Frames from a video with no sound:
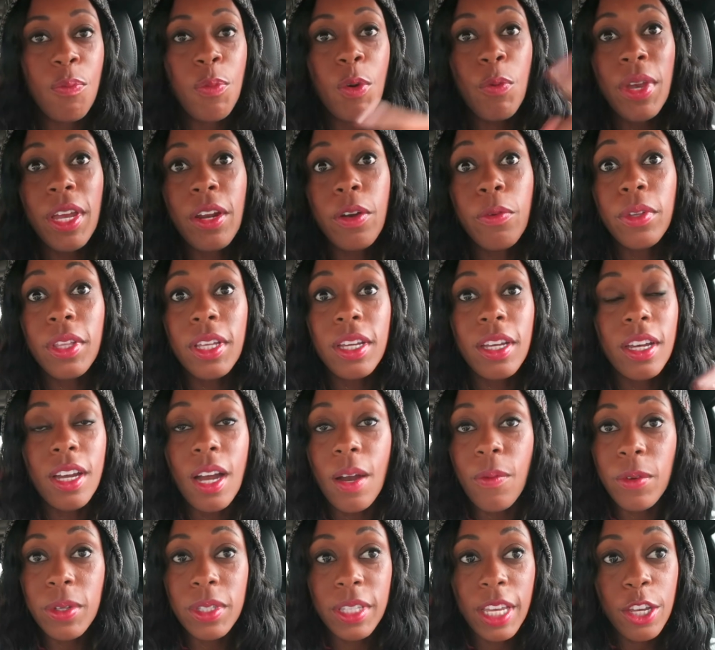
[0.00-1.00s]
but we had a really good
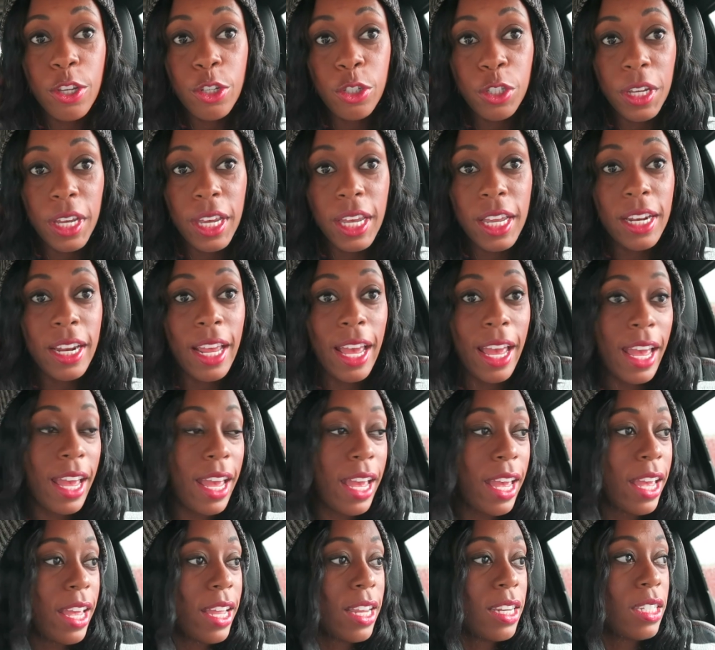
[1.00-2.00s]
conversation
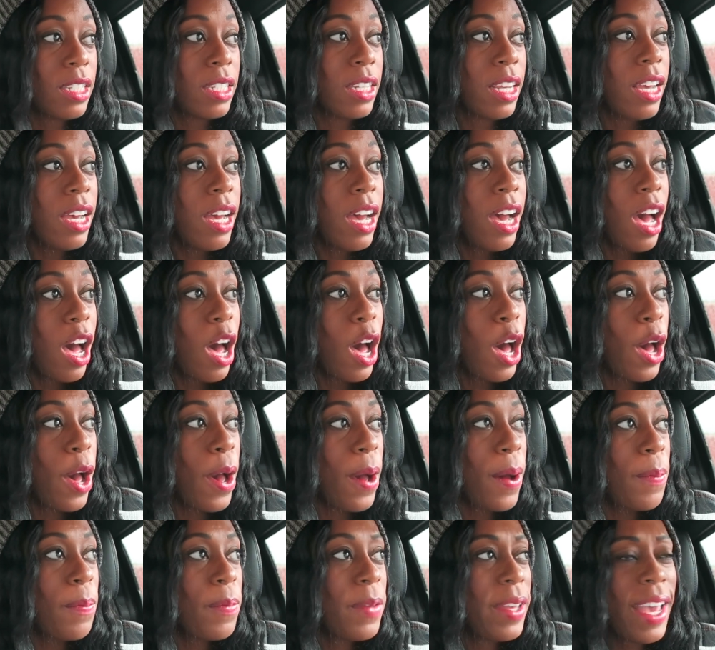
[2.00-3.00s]
and
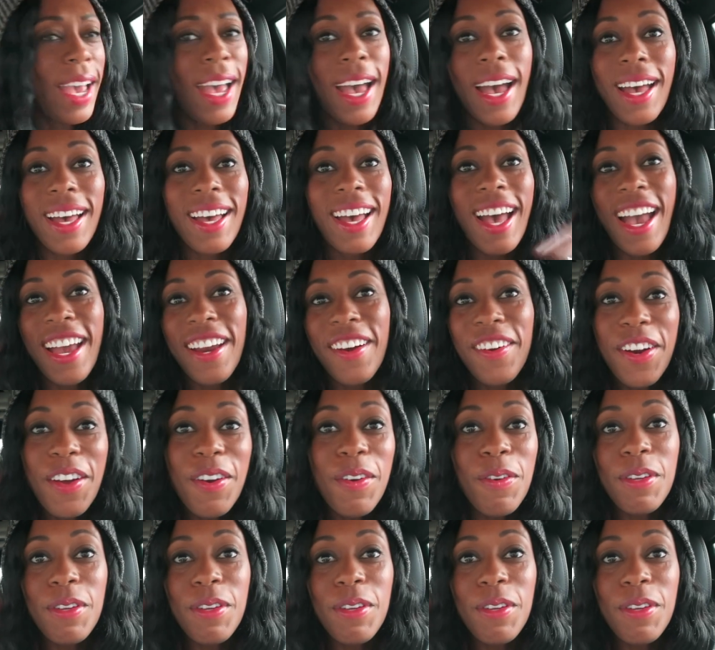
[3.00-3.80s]
um, yeah, I don't know.